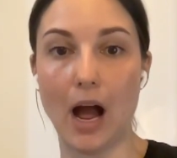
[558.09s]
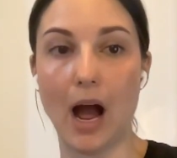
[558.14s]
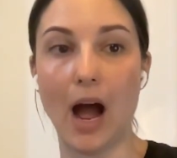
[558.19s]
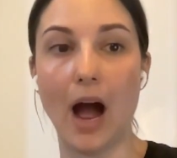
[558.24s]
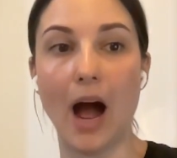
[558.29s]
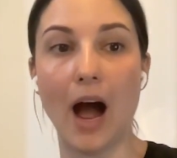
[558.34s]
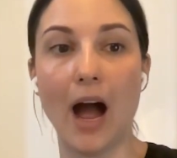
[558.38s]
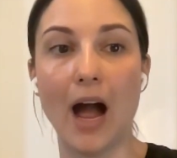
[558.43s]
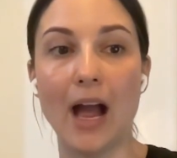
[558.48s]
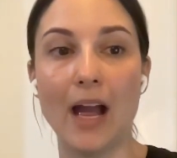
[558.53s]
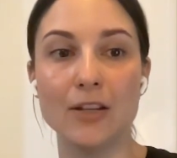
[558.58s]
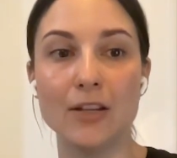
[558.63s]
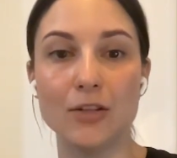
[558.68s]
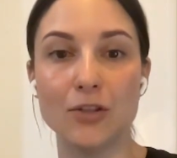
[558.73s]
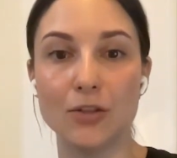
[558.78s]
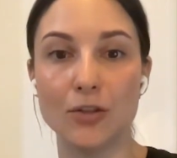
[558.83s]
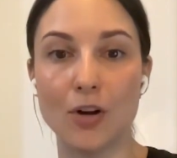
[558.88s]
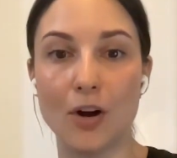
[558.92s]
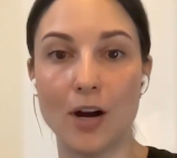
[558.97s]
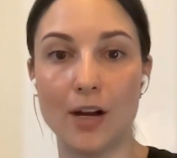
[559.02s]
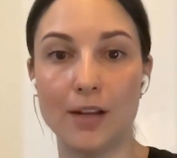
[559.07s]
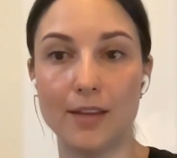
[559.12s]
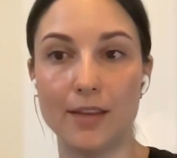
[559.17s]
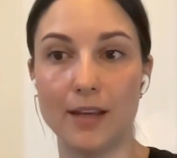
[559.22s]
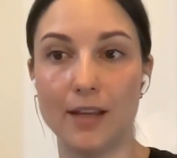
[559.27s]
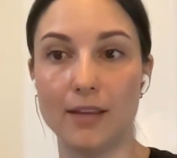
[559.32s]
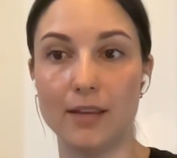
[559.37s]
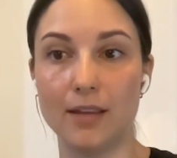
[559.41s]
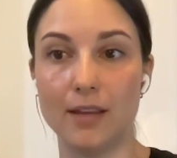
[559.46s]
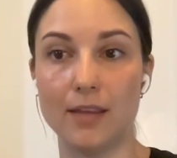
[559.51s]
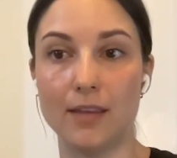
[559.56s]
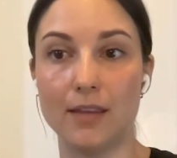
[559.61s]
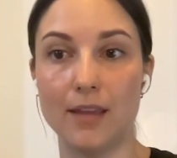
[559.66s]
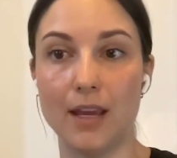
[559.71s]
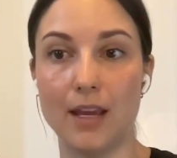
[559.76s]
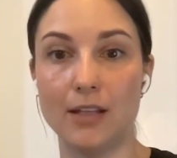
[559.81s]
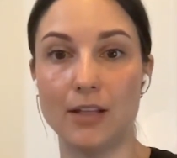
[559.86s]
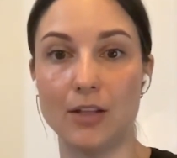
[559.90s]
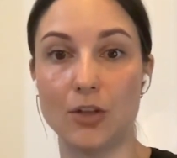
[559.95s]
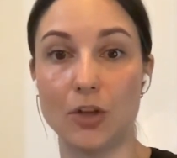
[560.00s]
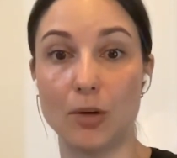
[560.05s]
I do not think that
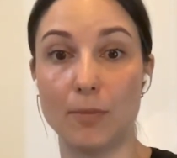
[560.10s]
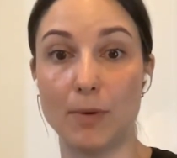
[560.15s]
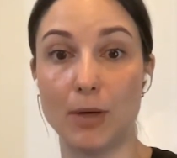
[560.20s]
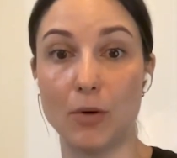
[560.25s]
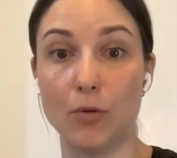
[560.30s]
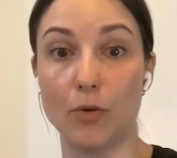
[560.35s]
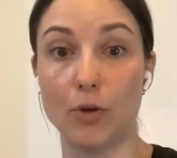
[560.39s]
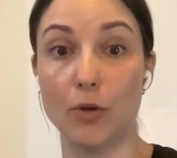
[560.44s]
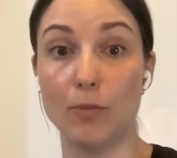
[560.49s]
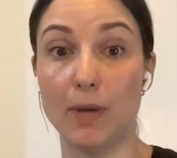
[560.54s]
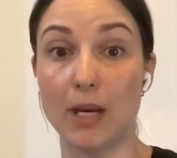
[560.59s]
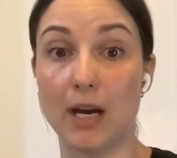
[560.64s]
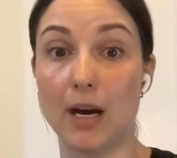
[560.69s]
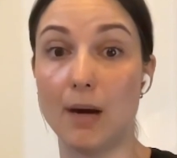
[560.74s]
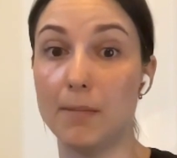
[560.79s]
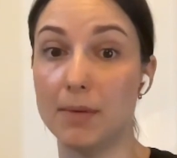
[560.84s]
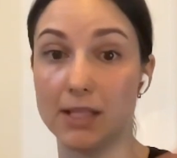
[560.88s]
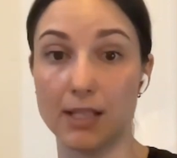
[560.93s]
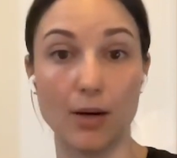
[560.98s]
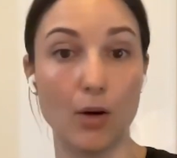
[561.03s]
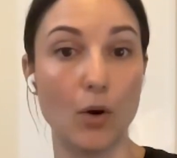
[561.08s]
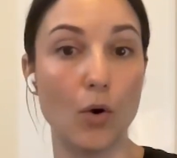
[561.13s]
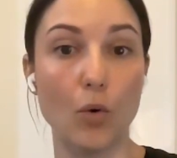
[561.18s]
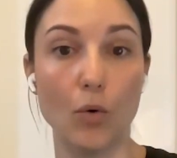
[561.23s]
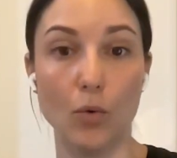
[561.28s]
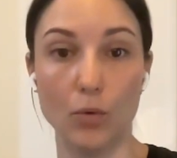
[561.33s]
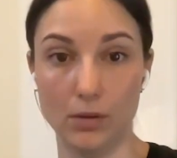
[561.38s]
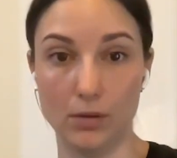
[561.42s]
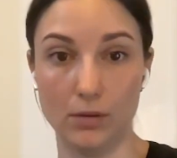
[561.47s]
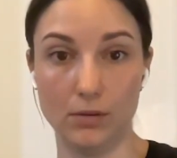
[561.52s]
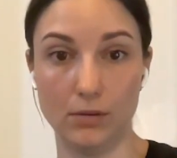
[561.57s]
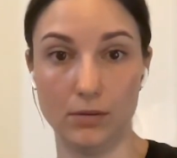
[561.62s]
they determine who you become as a whole.